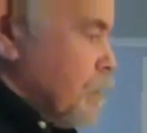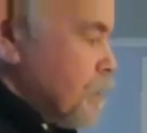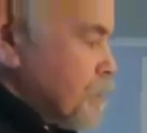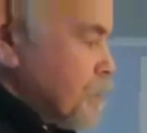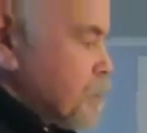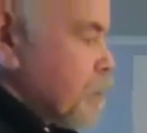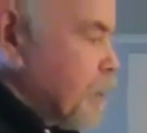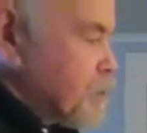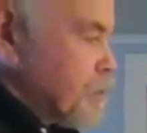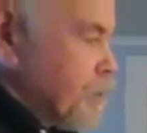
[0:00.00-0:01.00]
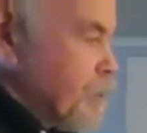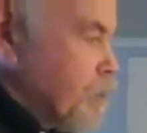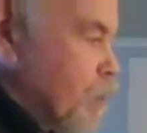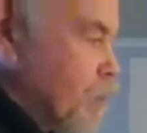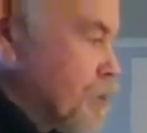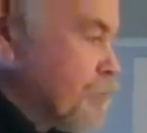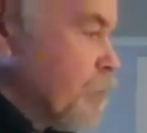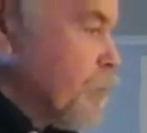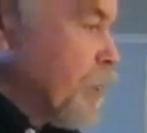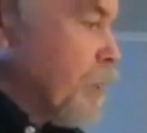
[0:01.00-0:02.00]
This is the picture that
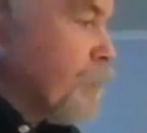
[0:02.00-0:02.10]
emerged for me